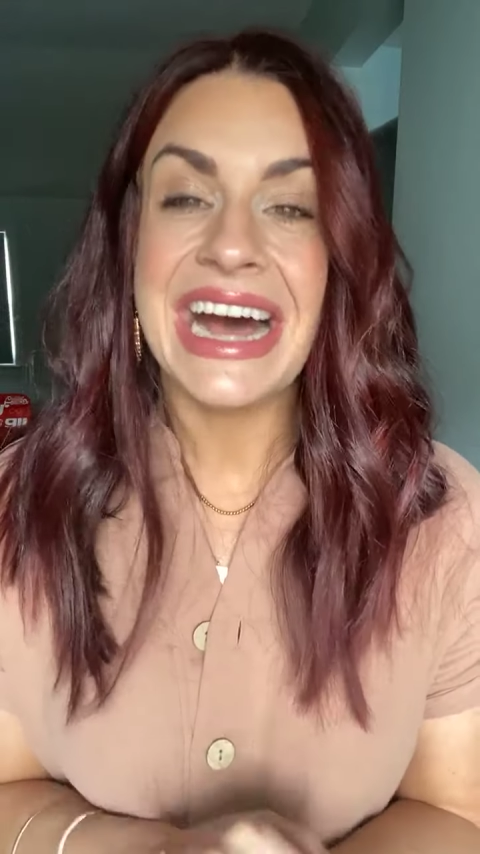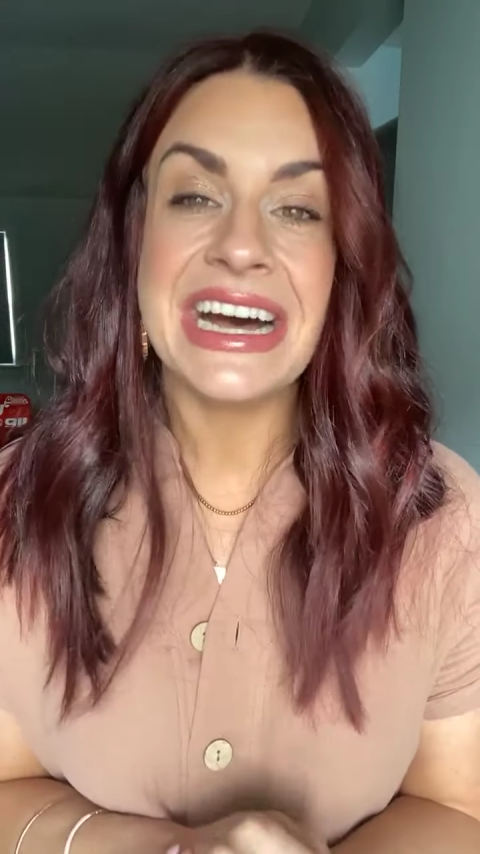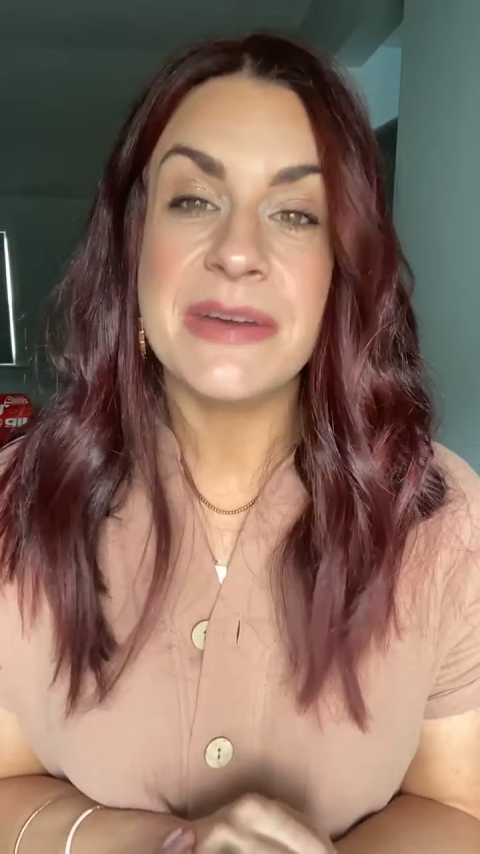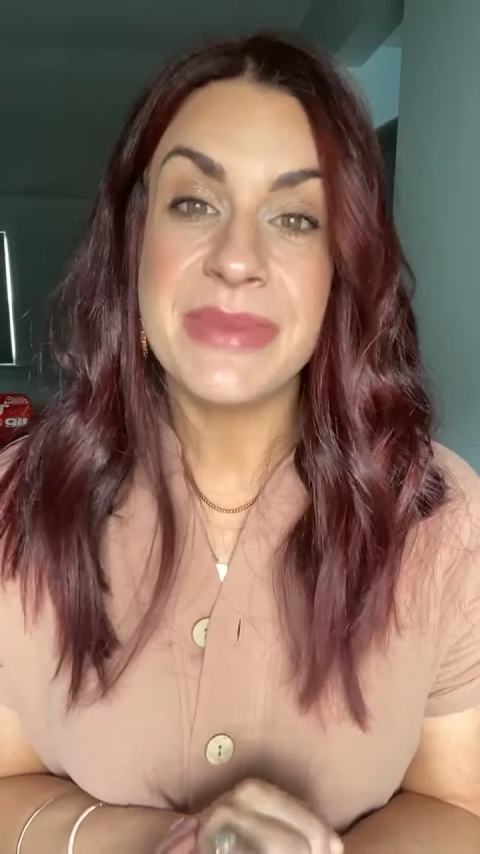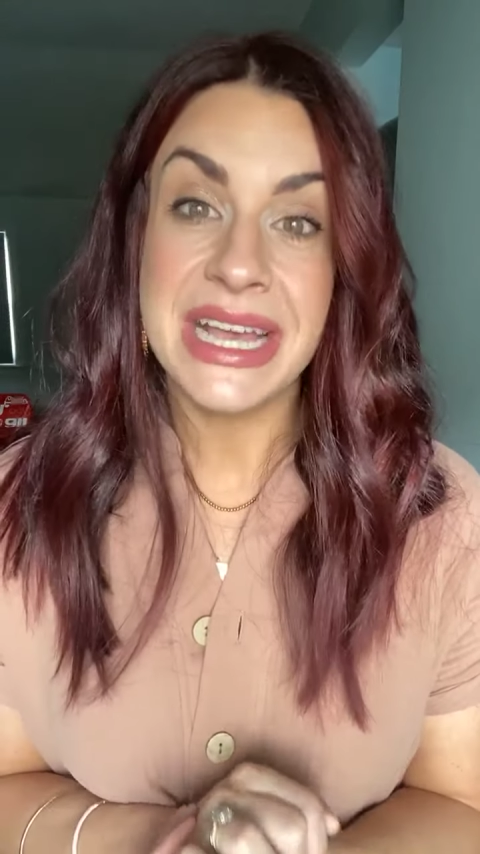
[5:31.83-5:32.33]

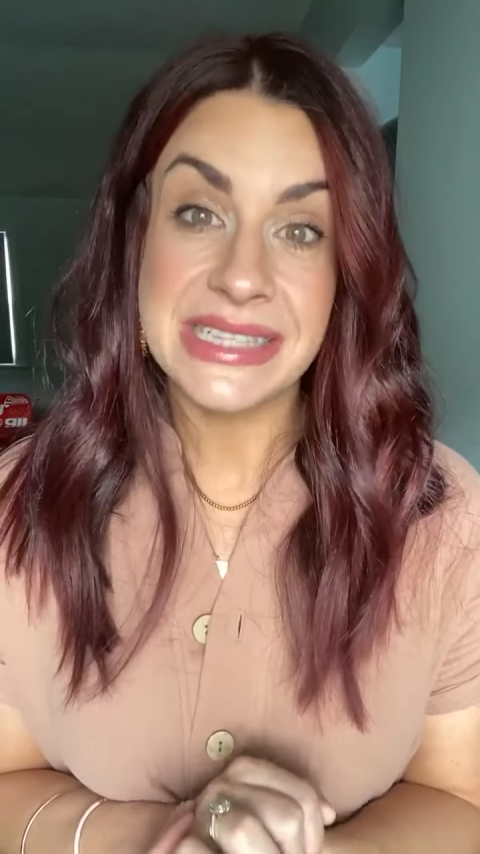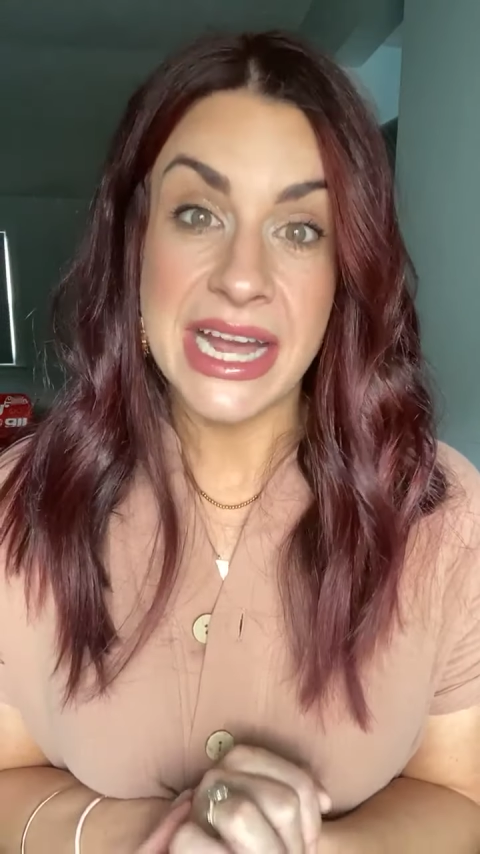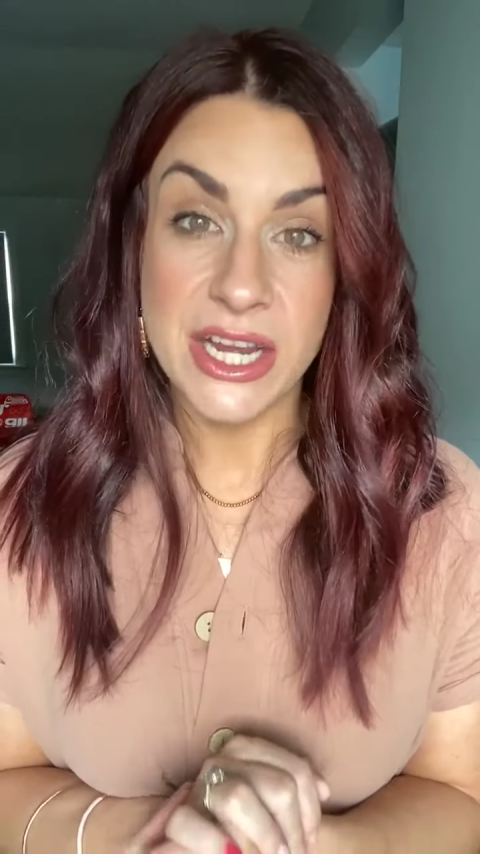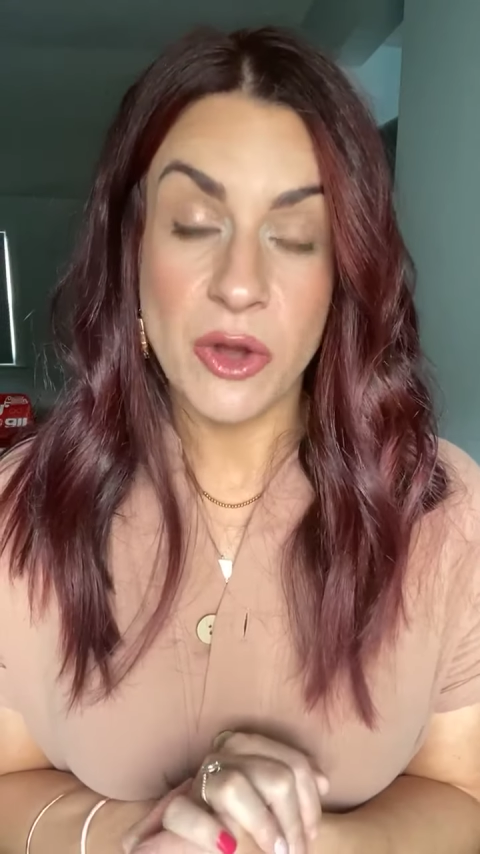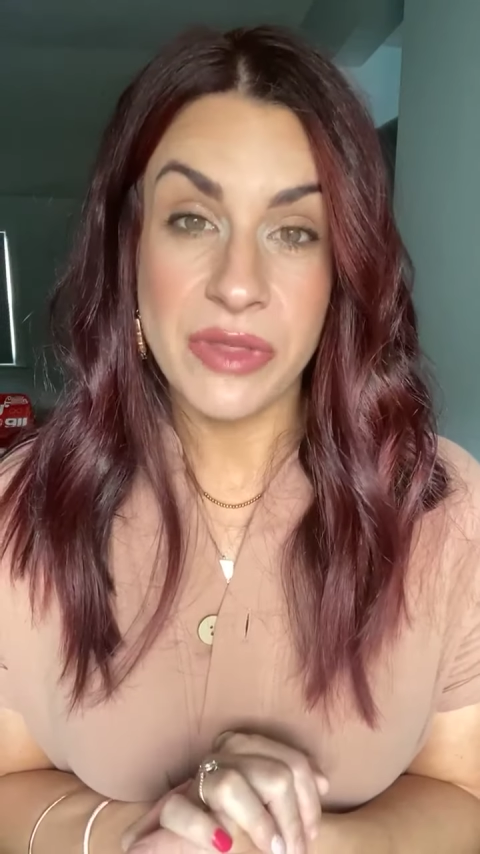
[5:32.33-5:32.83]
um, because
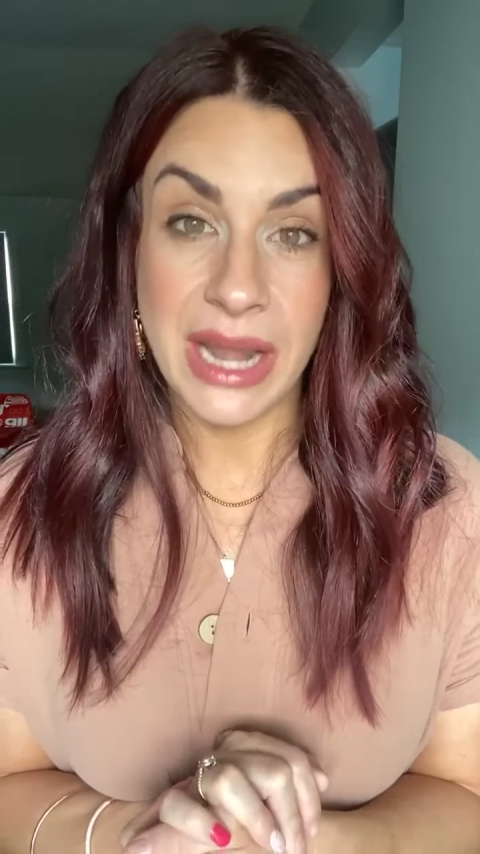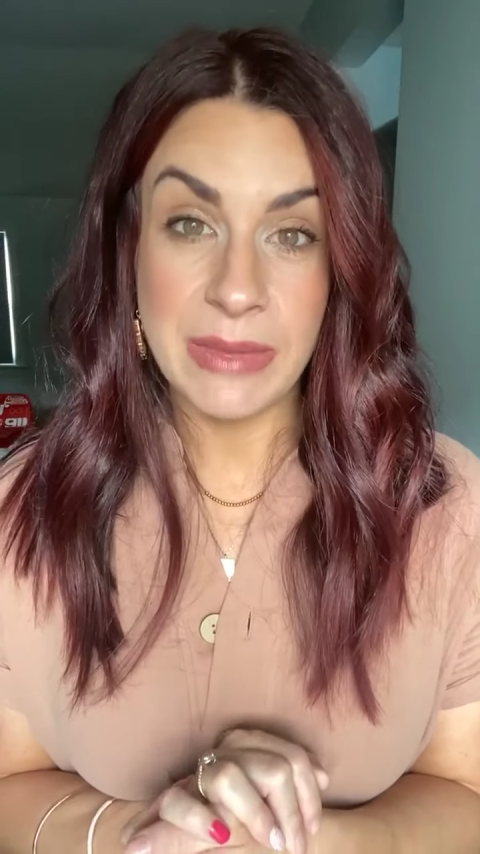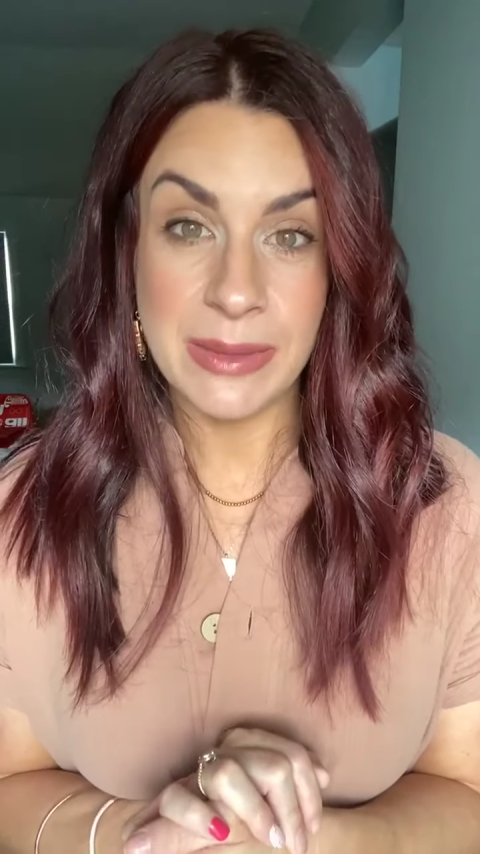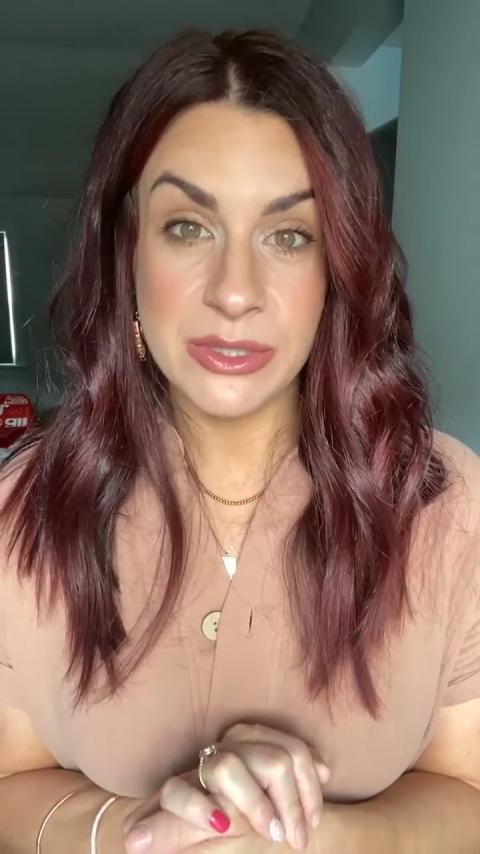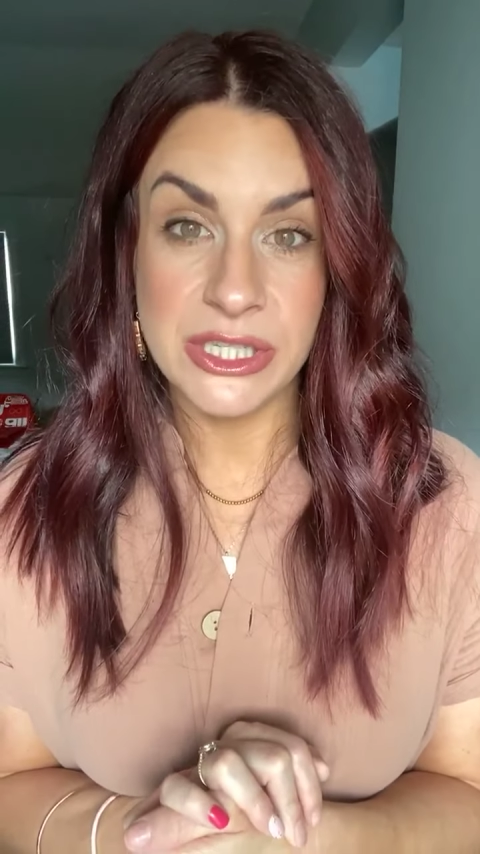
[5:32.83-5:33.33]
I know that I'm able